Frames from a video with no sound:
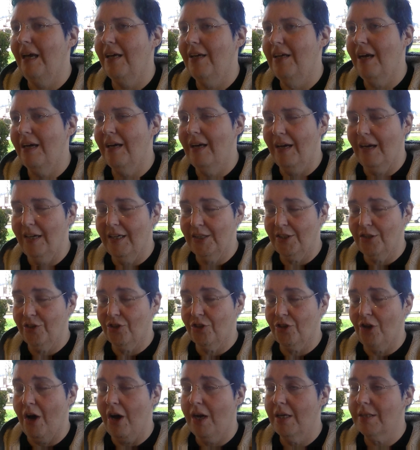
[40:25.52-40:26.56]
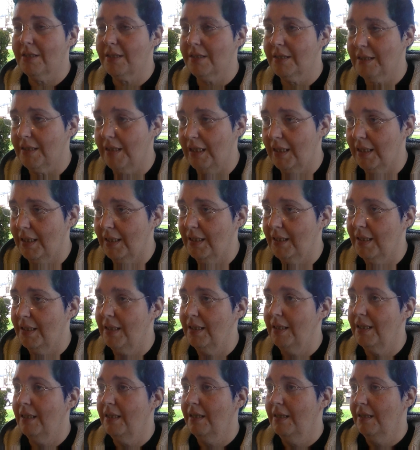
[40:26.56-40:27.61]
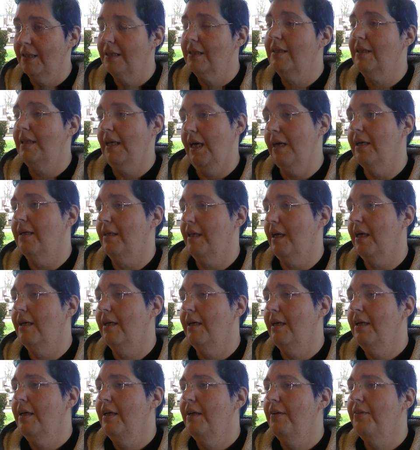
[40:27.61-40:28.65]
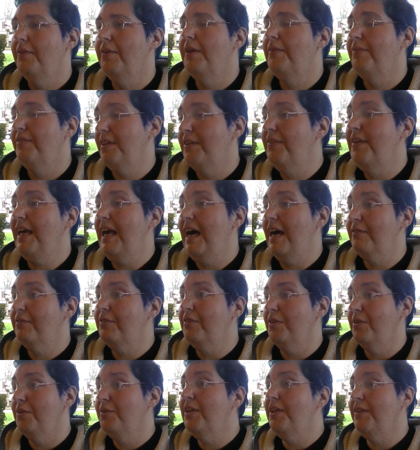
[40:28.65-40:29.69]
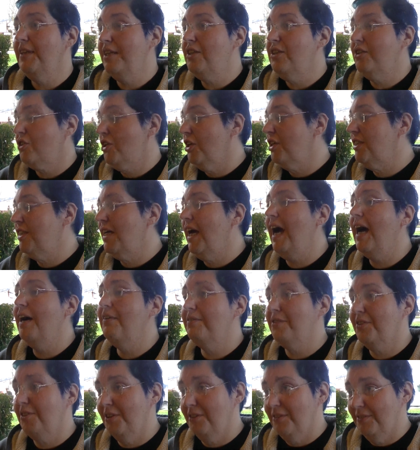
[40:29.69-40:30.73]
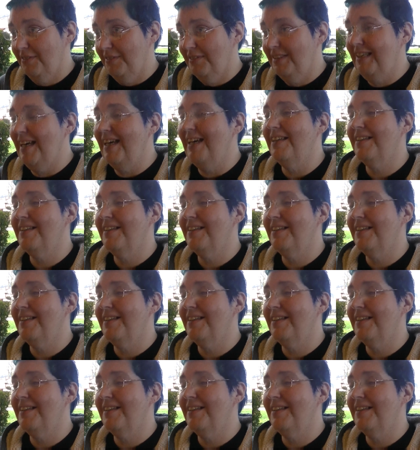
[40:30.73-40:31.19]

As a kid, they believe blindly, but then as an adult, they learn more. They find excuses.